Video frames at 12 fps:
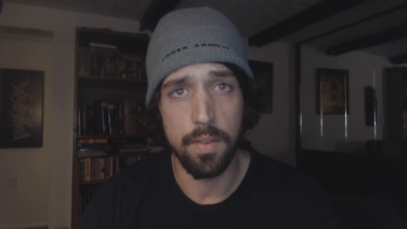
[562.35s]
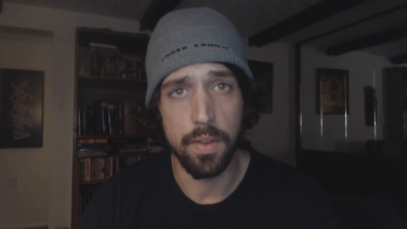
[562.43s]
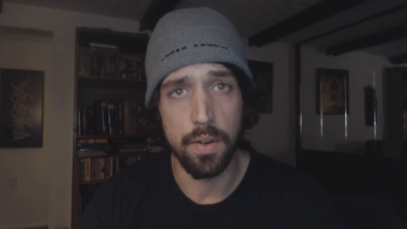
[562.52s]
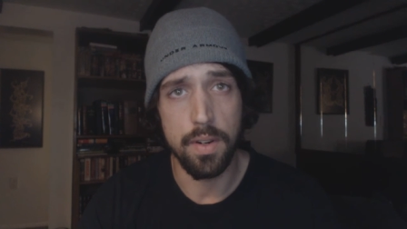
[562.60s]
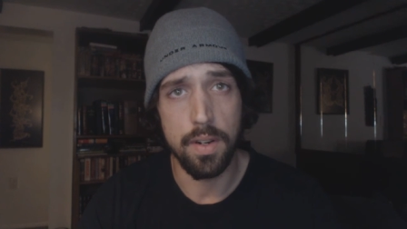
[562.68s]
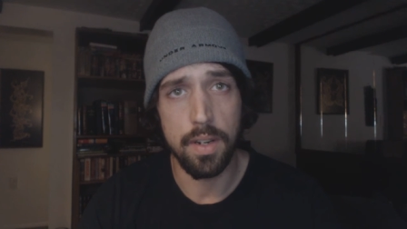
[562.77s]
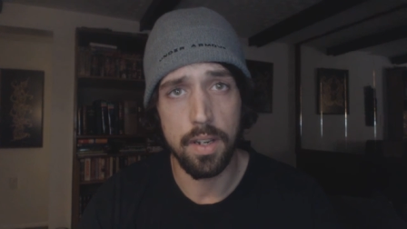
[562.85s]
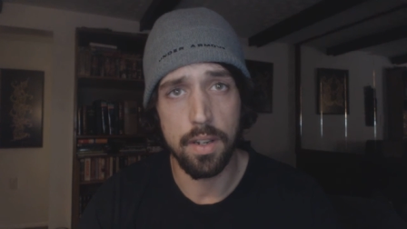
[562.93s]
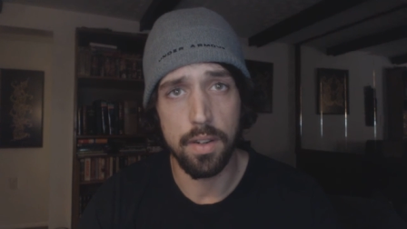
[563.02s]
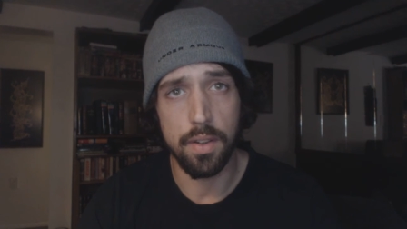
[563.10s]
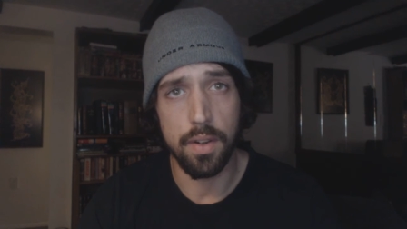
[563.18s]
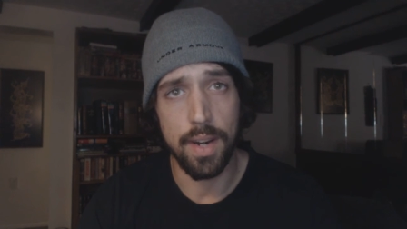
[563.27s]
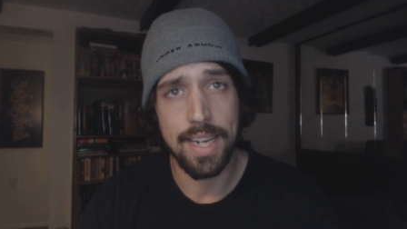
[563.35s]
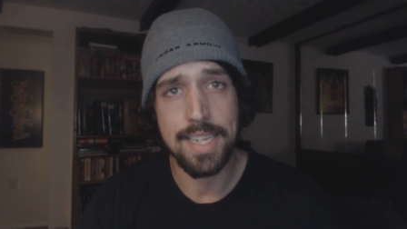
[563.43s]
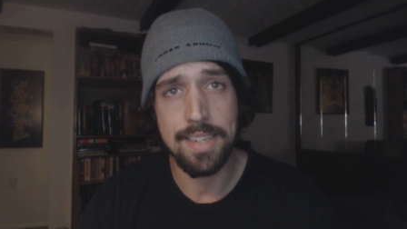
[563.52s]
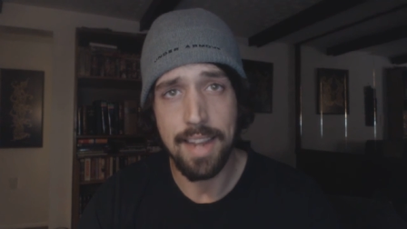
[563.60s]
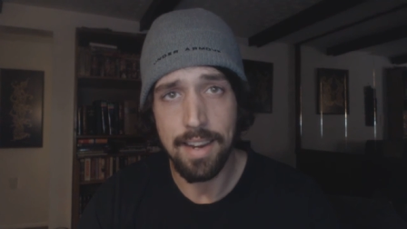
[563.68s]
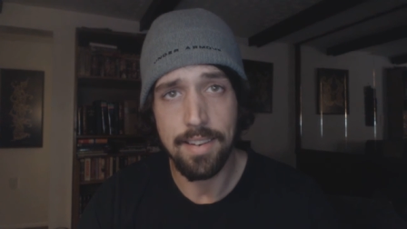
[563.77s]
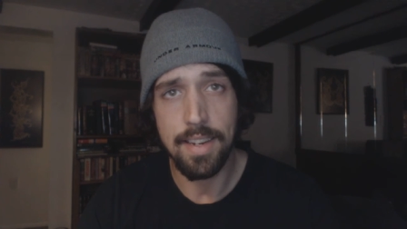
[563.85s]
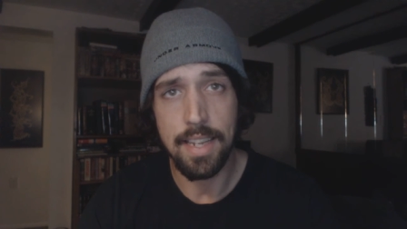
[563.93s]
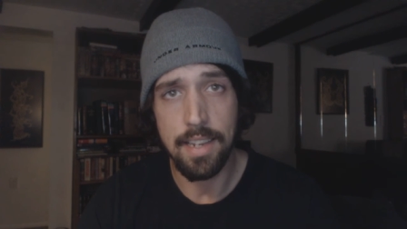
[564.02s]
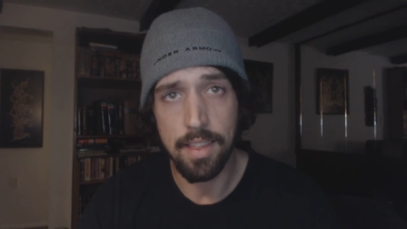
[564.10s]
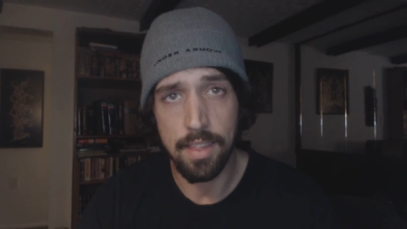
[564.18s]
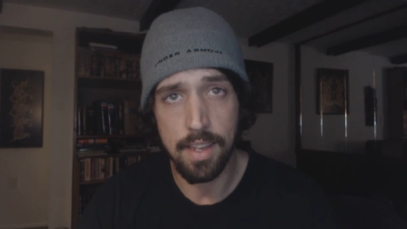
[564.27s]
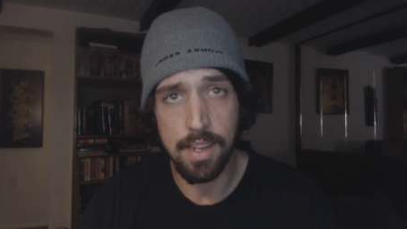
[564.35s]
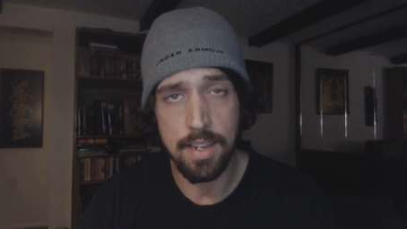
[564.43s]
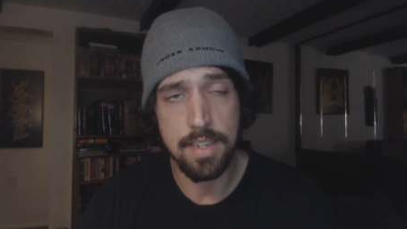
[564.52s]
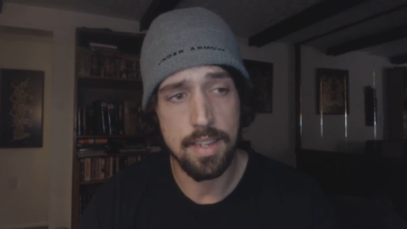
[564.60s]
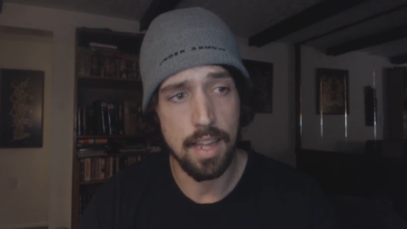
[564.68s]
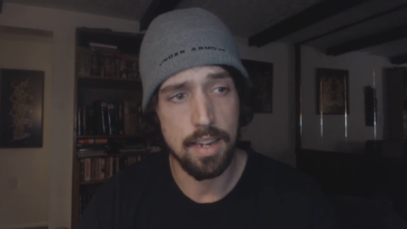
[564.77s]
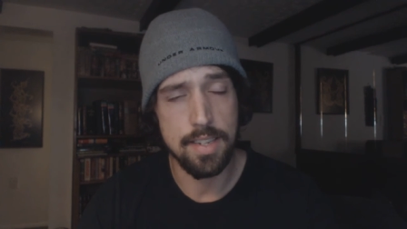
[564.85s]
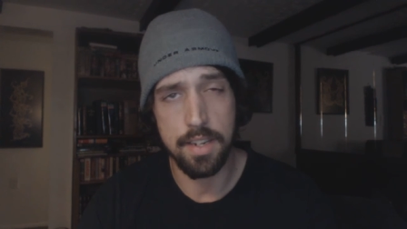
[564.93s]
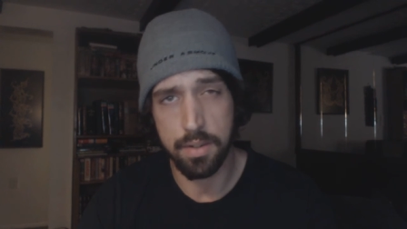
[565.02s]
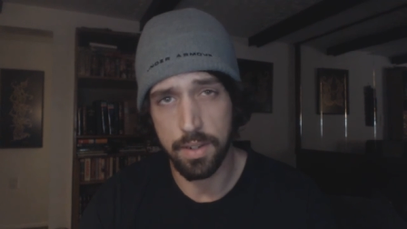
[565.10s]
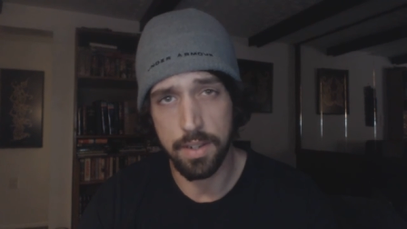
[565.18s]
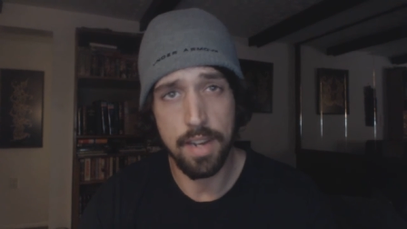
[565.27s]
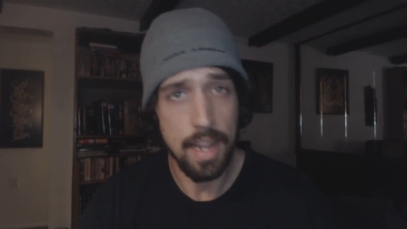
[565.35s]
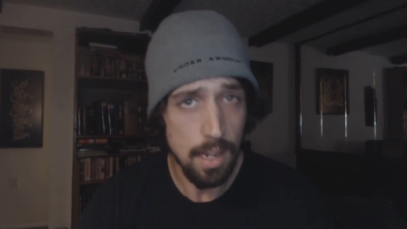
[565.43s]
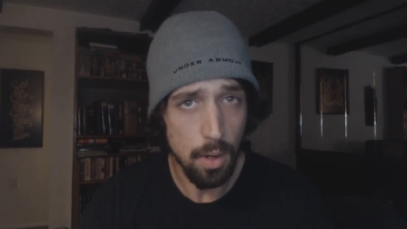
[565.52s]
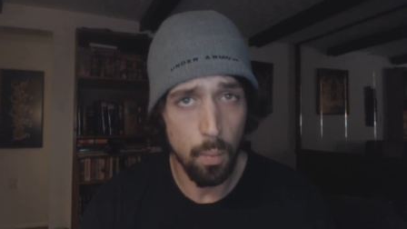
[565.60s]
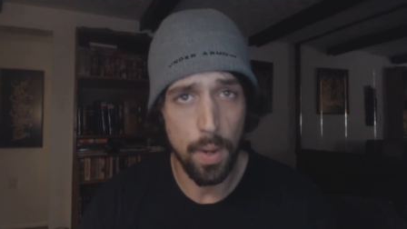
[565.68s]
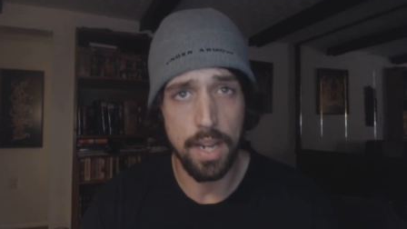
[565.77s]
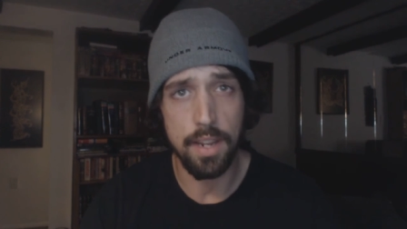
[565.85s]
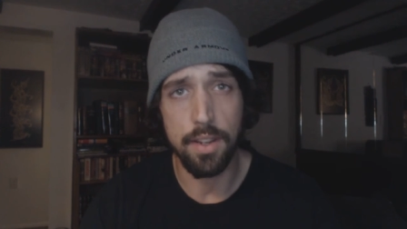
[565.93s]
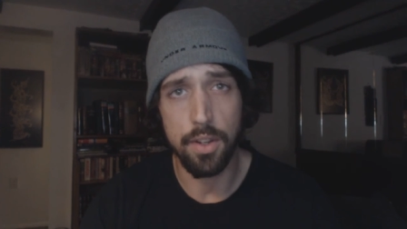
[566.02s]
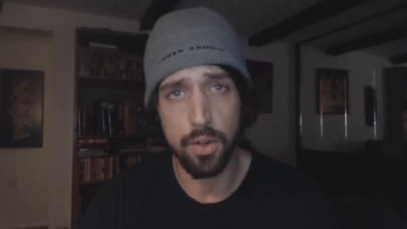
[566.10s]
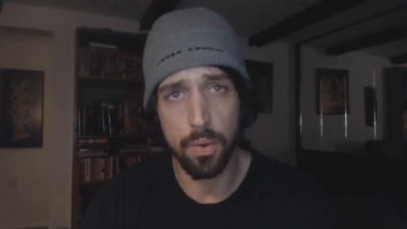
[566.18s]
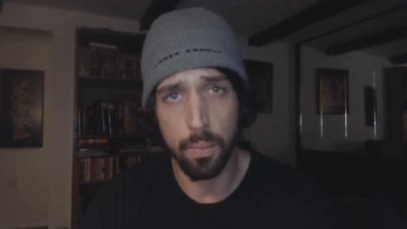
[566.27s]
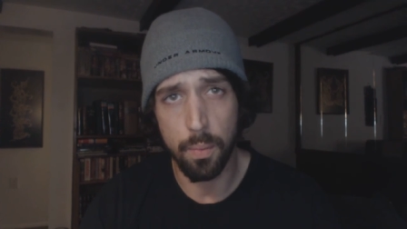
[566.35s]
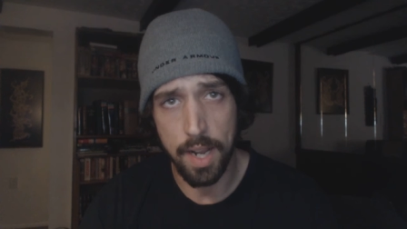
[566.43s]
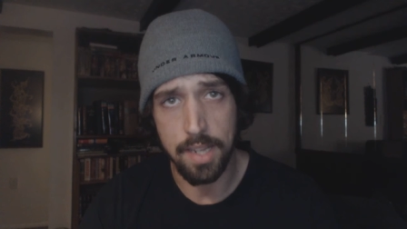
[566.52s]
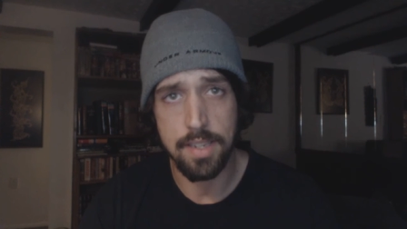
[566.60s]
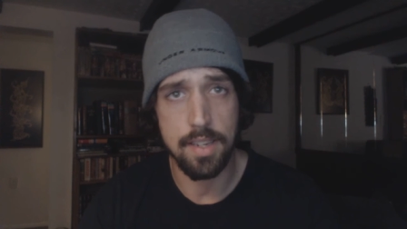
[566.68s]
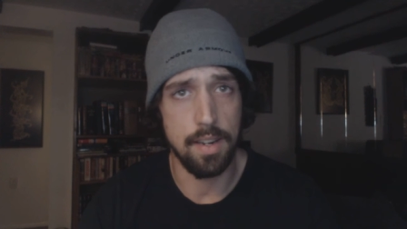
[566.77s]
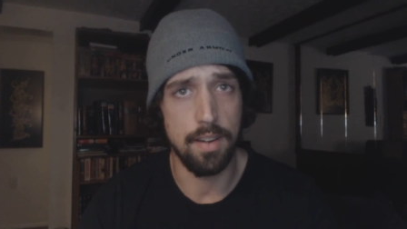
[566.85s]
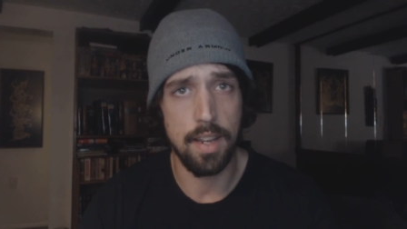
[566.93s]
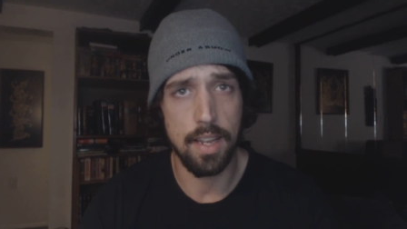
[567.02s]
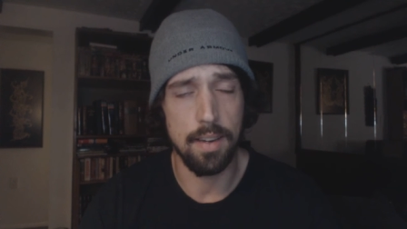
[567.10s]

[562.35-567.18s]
They're they're extending things that essentially take away your rights and,